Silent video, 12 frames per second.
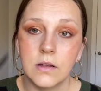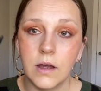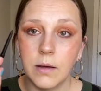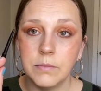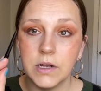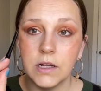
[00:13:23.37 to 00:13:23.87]

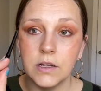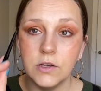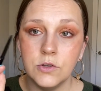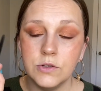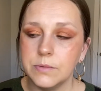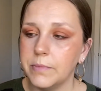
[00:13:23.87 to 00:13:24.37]
I'm gonna
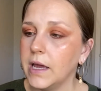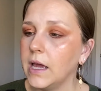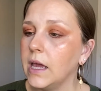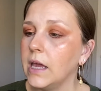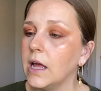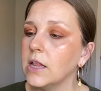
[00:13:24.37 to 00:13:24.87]
use
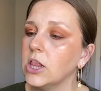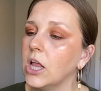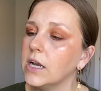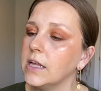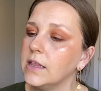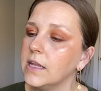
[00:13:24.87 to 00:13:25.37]
my
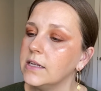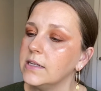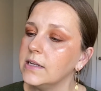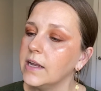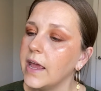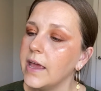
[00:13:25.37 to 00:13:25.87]
Lottie
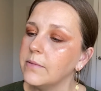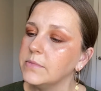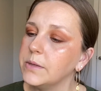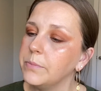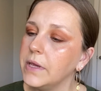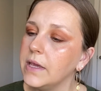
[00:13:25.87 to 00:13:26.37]
London AM
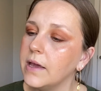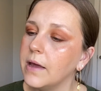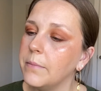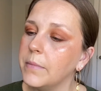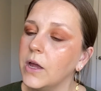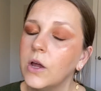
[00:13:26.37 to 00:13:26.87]
to
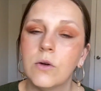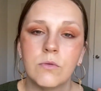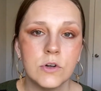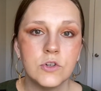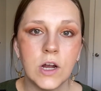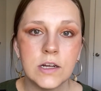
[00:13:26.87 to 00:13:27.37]
PM
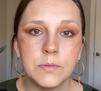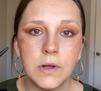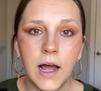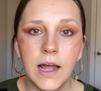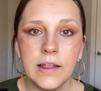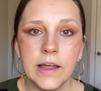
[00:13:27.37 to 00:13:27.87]
retractable
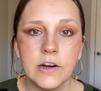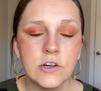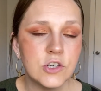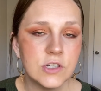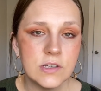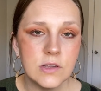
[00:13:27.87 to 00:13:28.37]
eyeliner
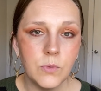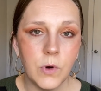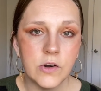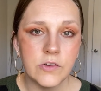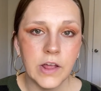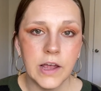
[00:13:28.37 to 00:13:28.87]
just in the
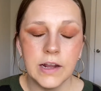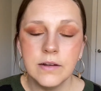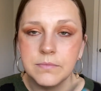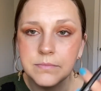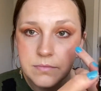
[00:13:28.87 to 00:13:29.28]
waterline.